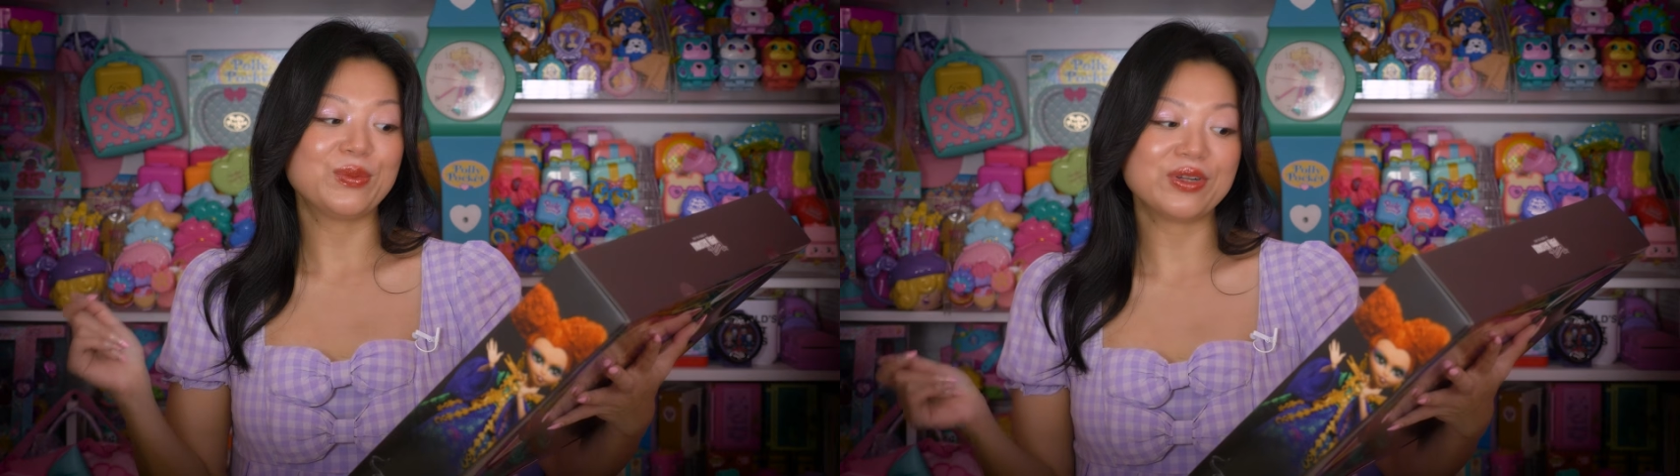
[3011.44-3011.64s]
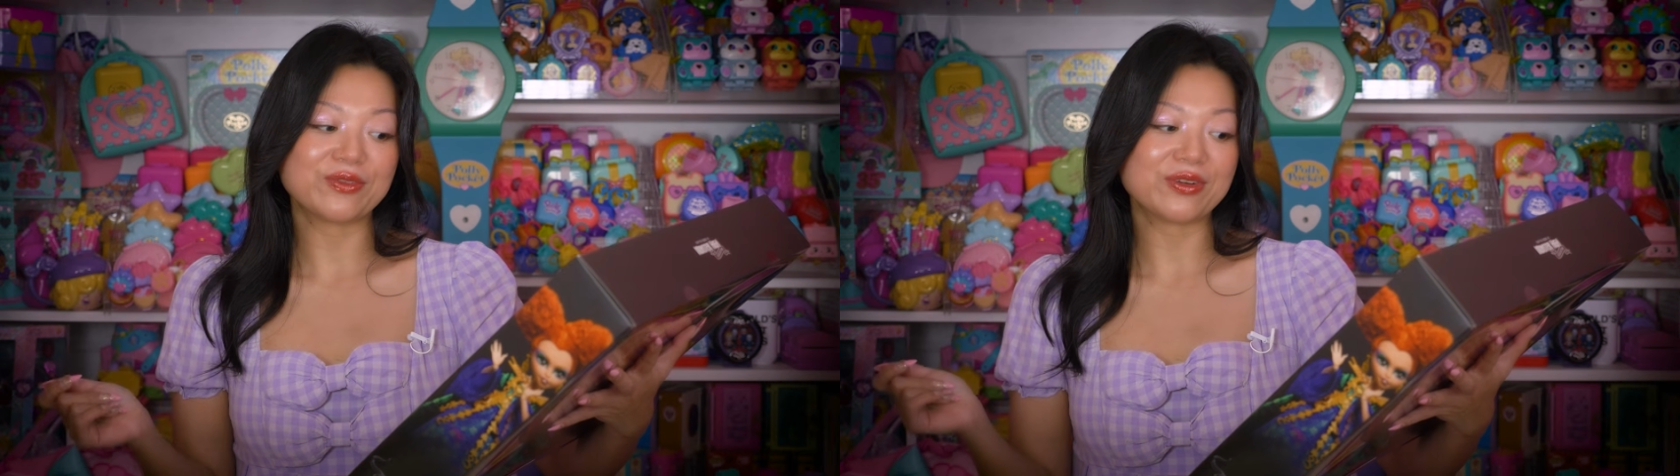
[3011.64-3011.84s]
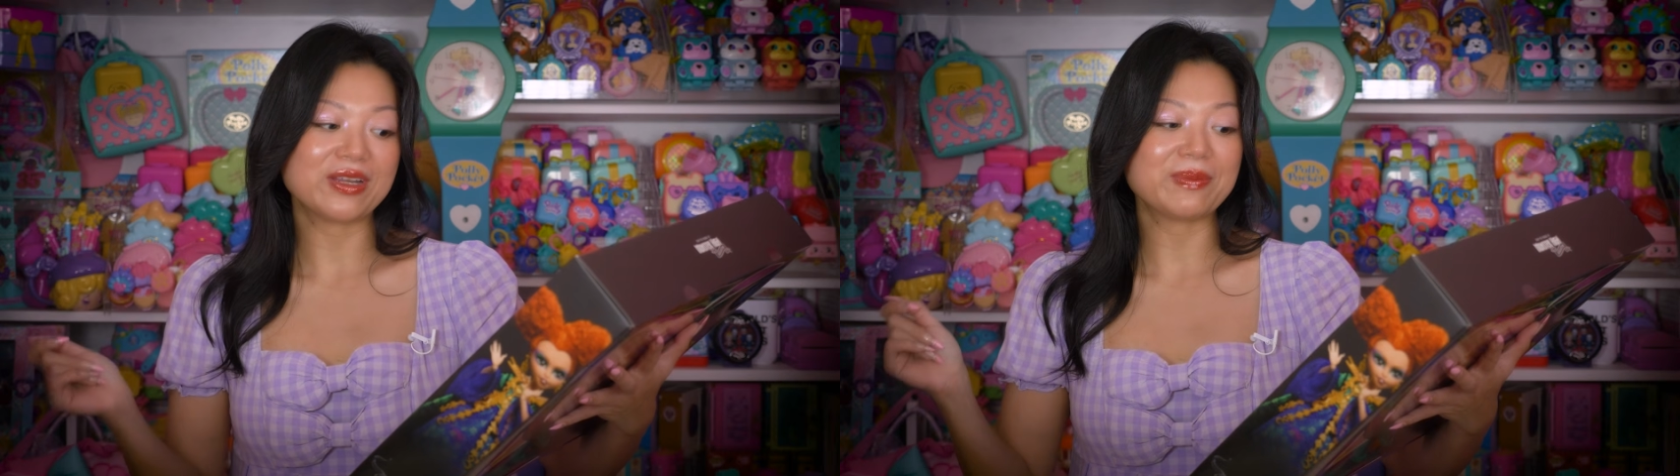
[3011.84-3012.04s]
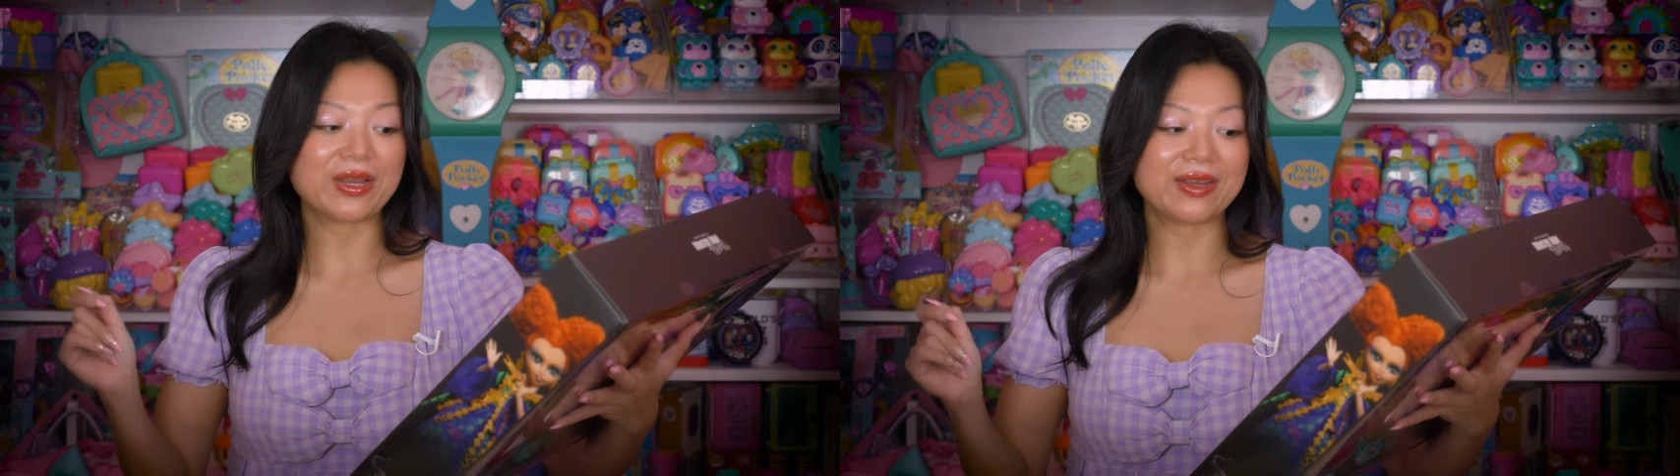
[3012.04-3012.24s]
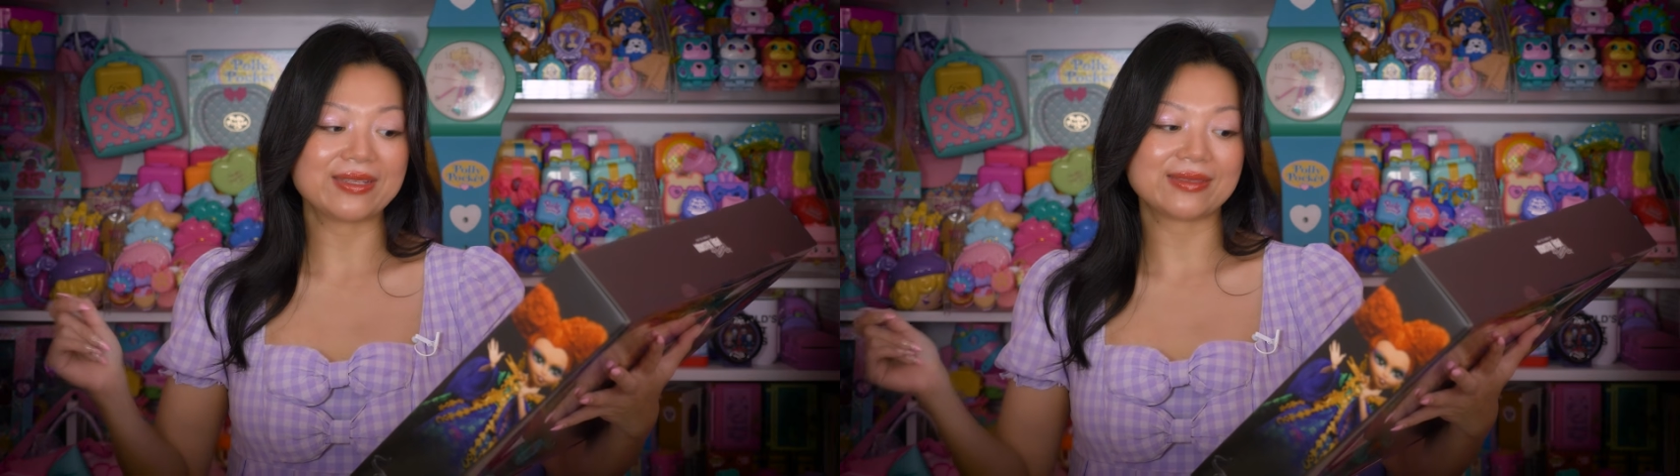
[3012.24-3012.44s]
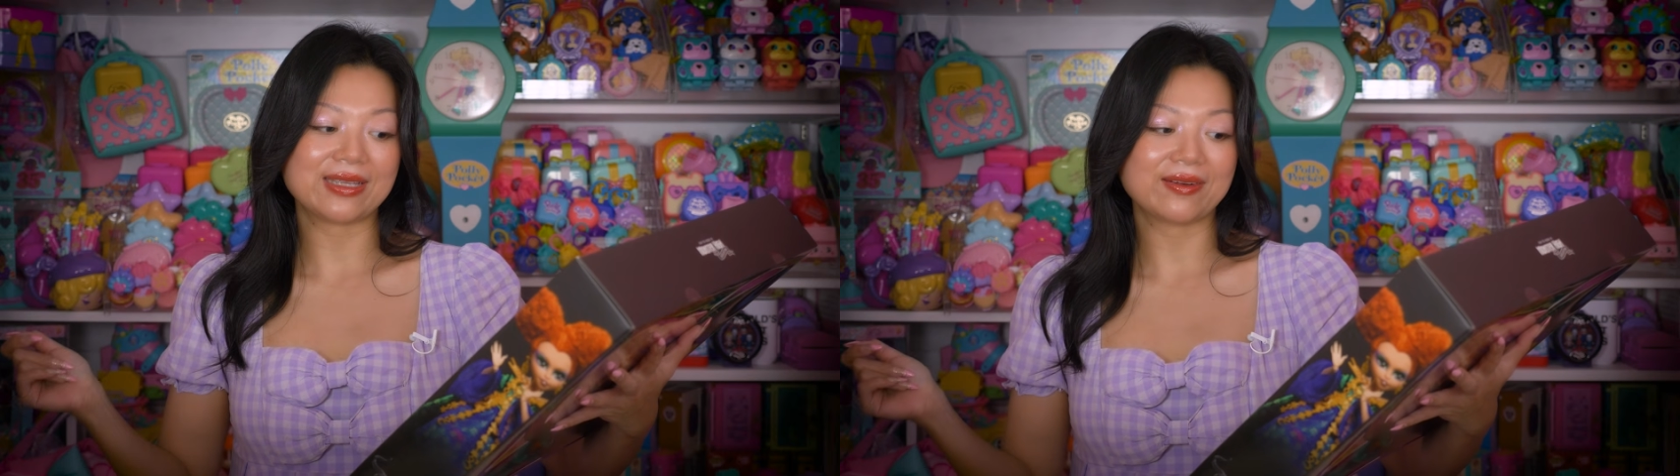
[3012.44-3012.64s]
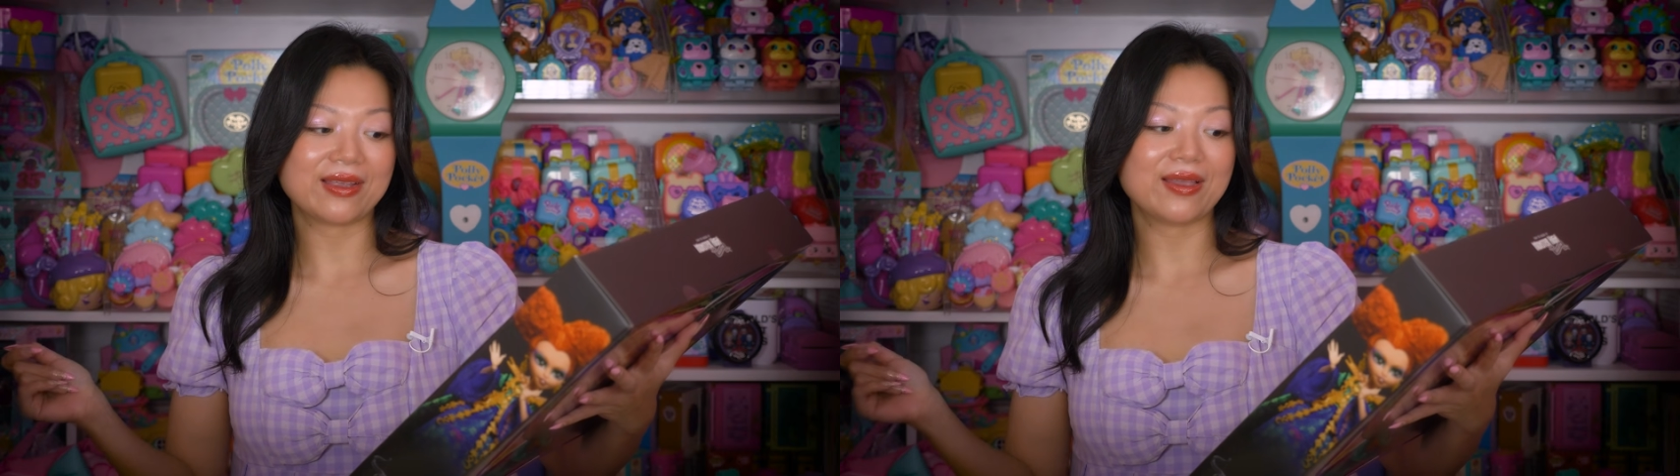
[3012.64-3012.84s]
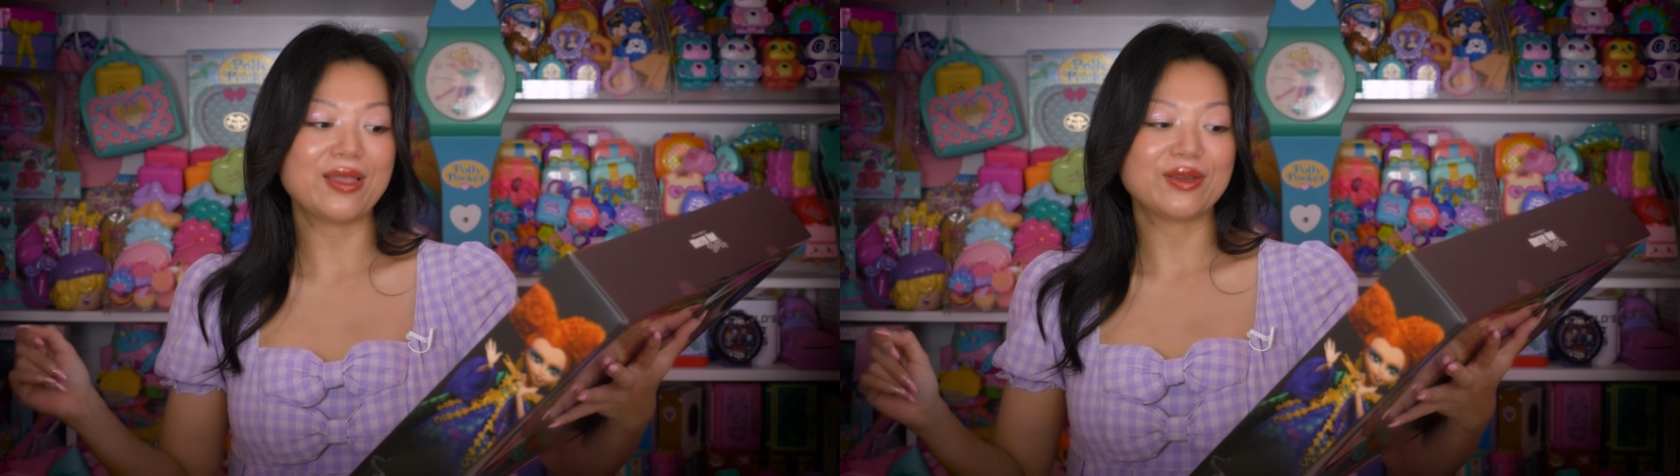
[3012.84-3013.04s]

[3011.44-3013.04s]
Winifred, Mary, and Sarah,